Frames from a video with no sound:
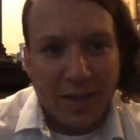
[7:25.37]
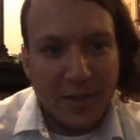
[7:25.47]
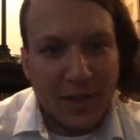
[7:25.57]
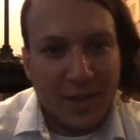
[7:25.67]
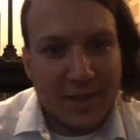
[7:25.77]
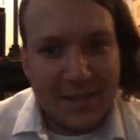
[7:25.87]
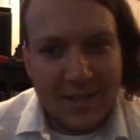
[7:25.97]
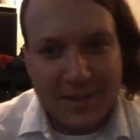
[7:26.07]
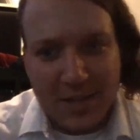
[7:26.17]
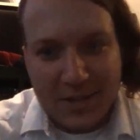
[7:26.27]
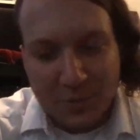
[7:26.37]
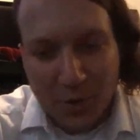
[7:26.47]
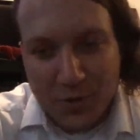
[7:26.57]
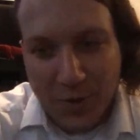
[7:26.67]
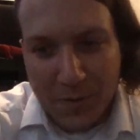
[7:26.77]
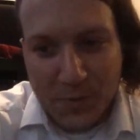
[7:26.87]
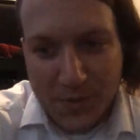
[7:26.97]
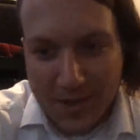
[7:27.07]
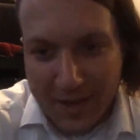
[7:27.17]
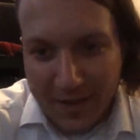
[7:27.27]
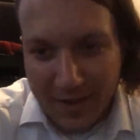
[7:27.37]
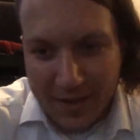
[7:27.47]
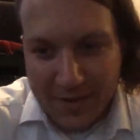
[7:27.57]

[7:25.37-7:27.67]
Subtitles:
think it's road trips. We're staying on that.